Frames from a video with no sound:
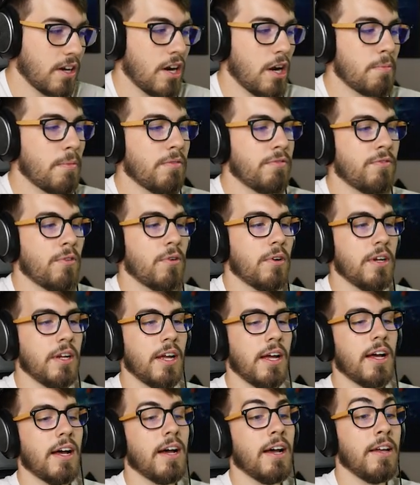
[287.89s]
karma for
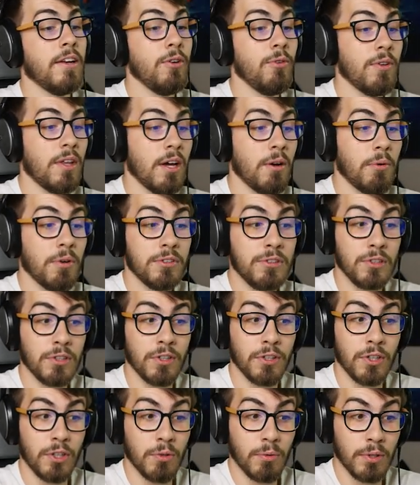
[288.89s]
ya. I knew that wasn't
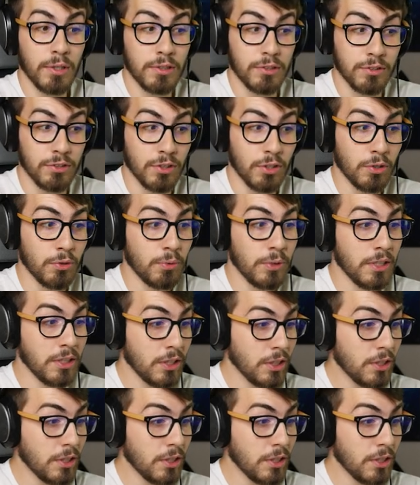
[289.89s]
gonna work, so we